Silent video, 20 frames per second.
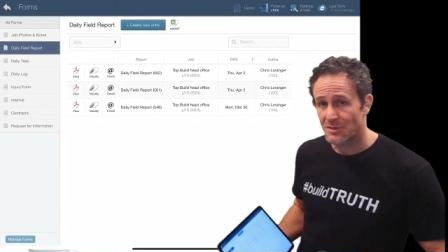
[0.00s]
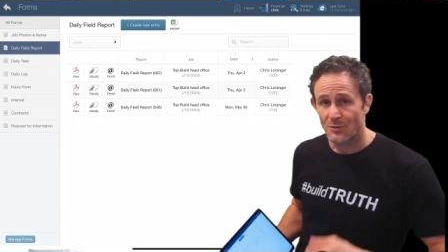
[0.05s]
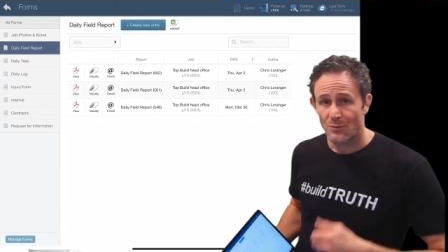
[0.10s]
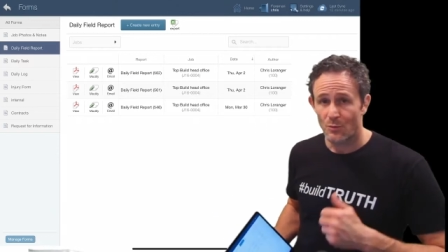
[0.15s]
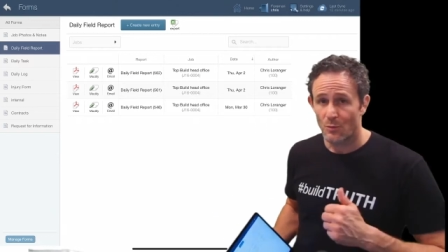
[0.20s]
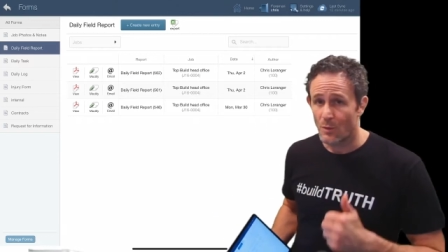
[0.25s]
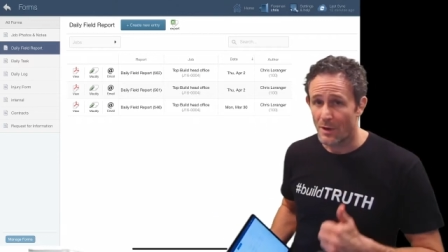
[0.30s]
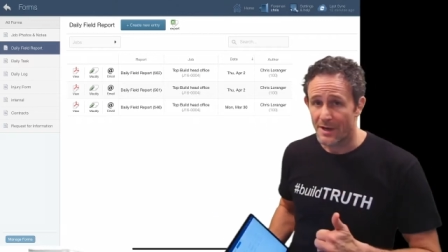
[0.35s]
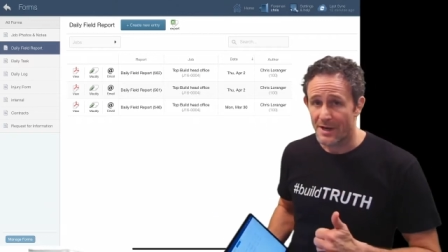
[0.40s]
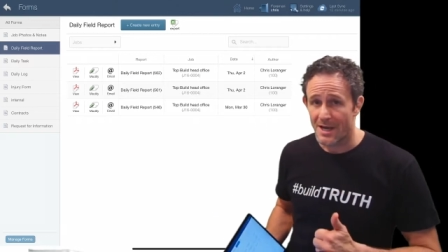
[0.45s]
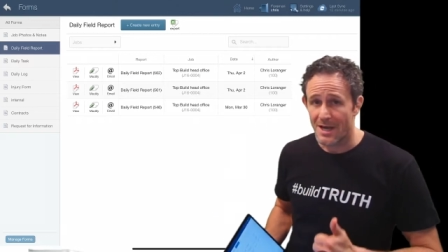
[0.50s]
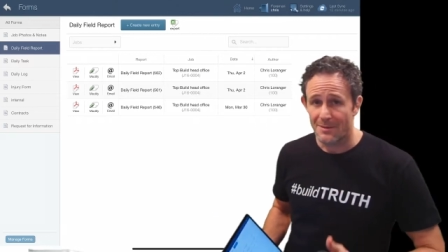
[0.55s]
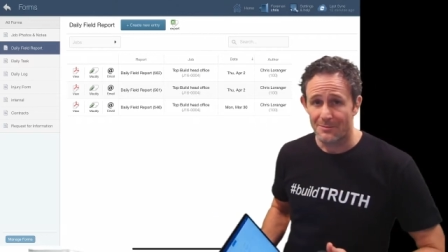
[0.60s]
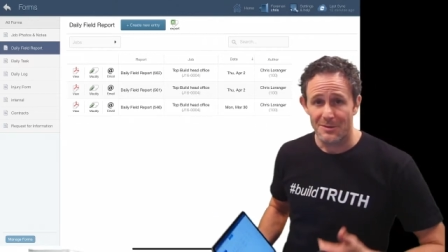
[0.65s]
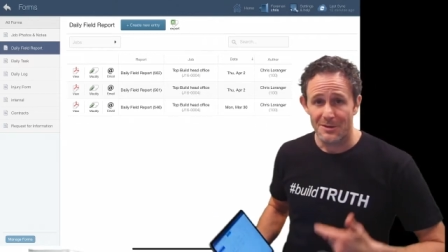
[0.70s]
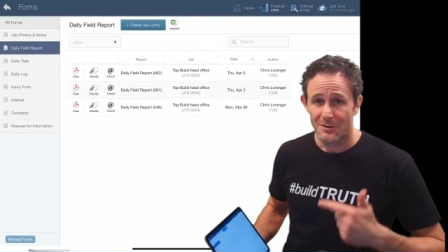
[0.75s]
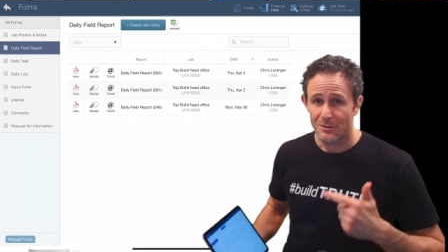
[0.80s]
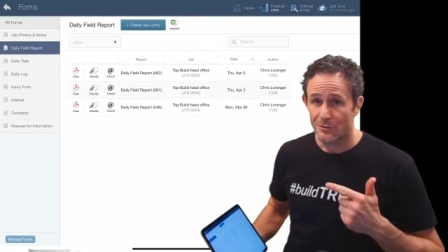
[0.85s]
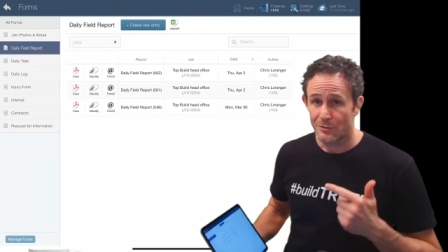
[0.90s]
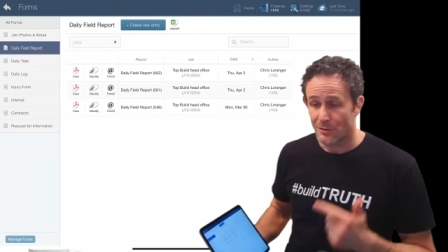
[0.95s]
One app,
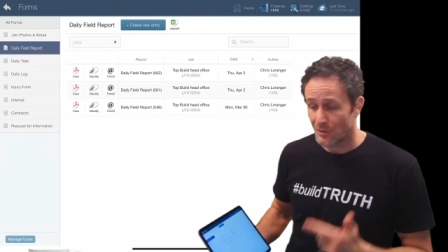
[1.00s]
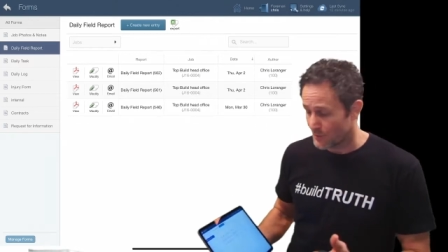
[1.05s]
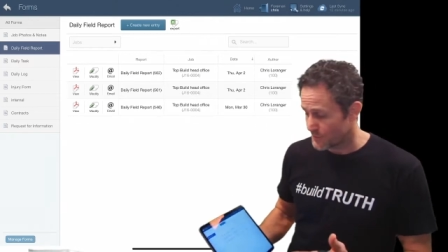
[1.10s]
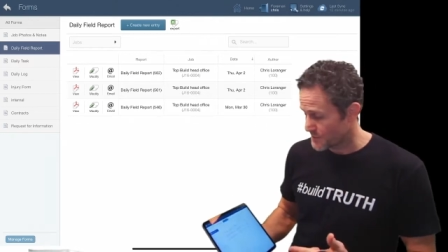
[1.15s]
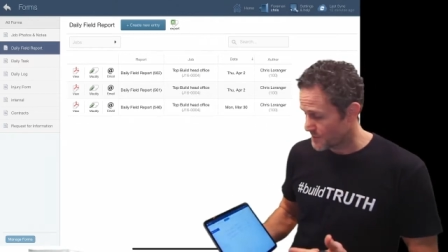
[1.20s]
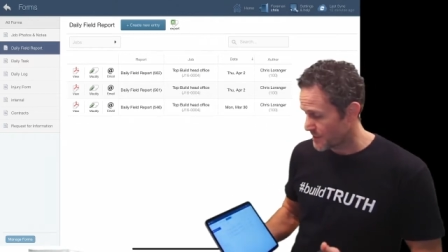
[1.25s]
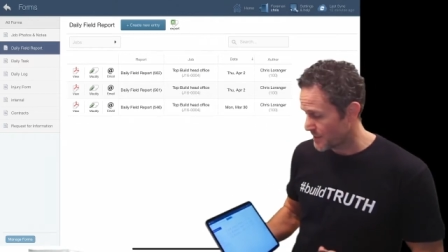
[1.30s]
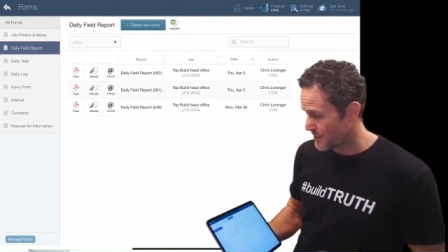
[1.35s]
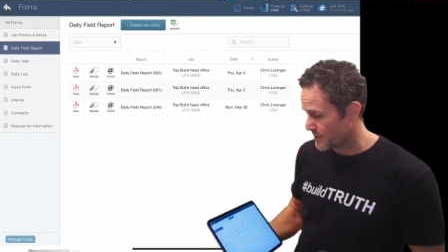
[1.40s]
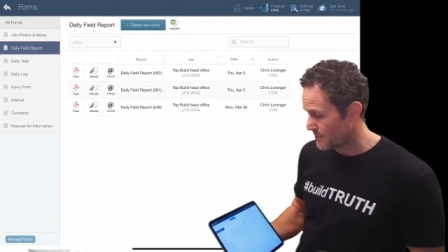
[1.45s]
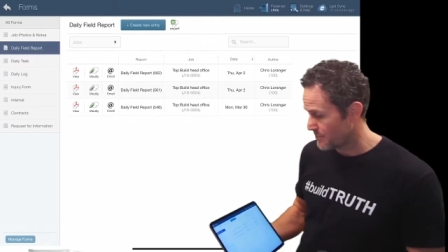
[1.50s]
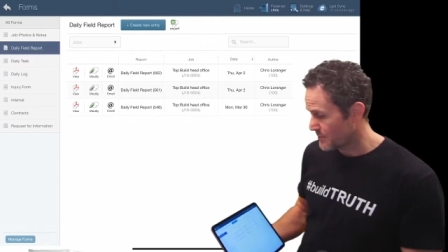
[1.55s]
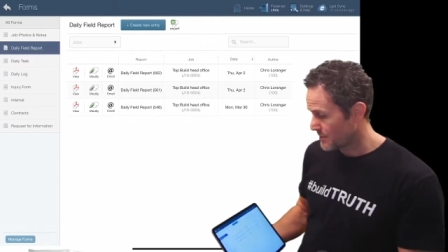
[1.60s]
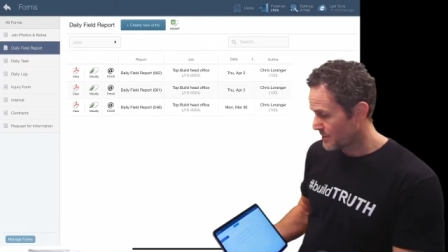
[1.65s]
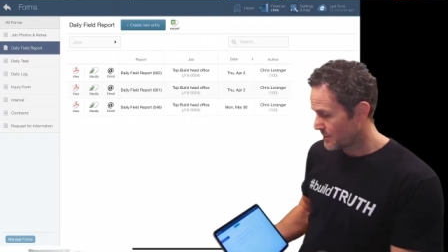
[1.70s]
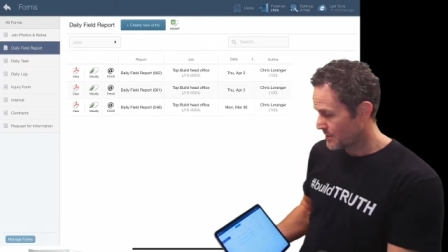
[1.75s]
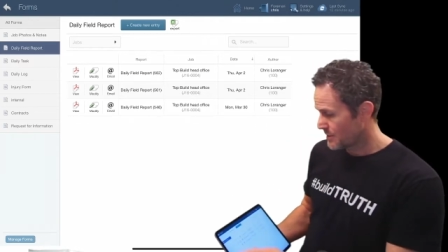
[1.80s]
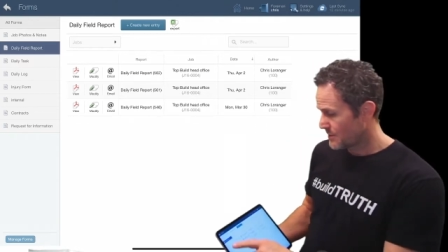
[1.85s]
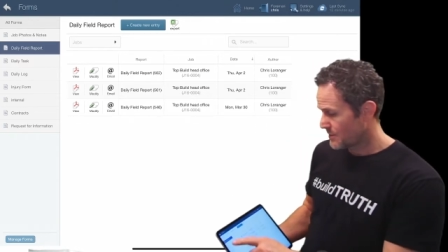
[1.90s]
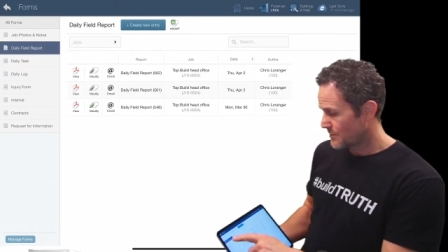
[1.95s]
no setup.
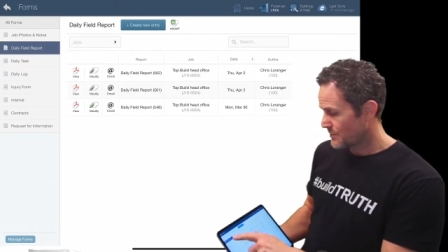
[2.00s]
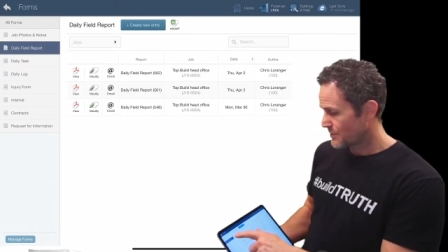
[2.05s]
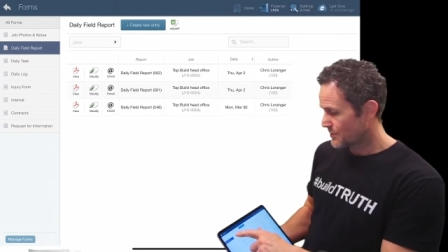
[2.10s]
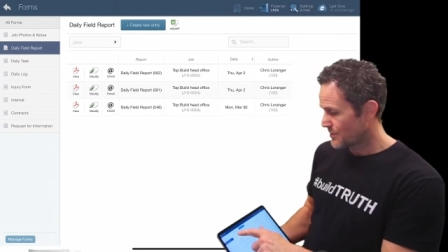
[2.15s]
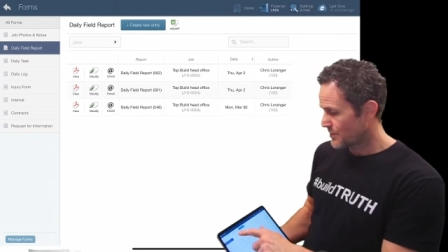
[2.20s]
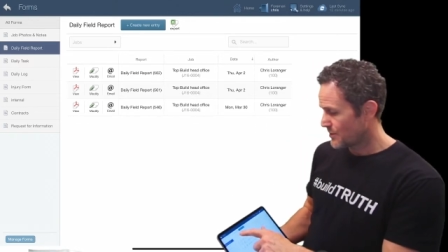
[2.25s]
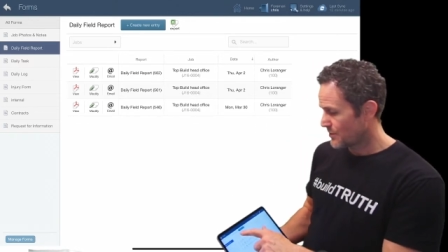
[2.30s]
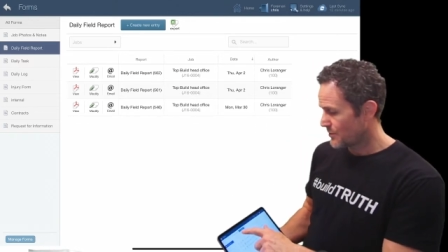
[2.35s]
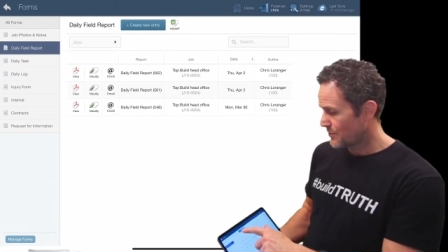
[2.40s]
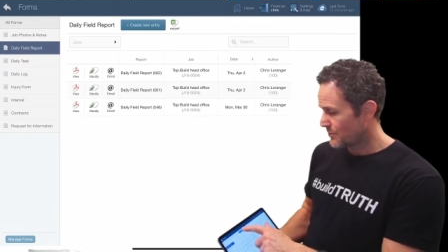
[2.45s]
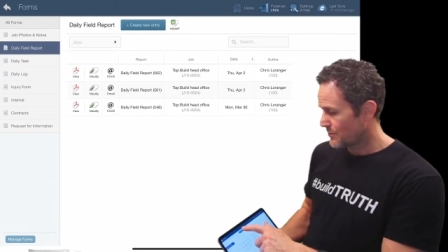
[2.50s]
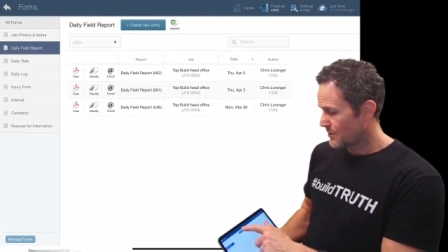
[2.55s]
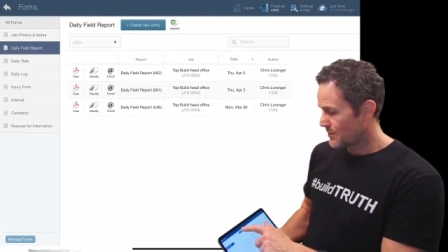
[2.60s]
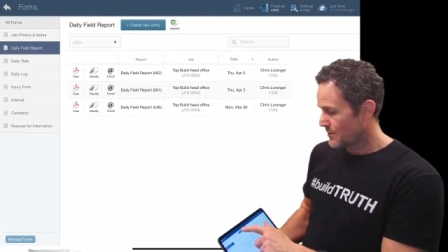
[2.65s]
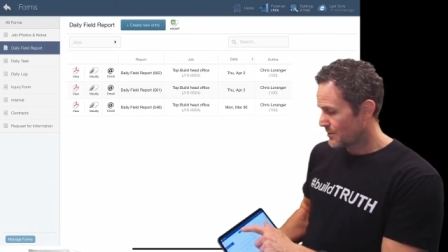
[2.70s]
So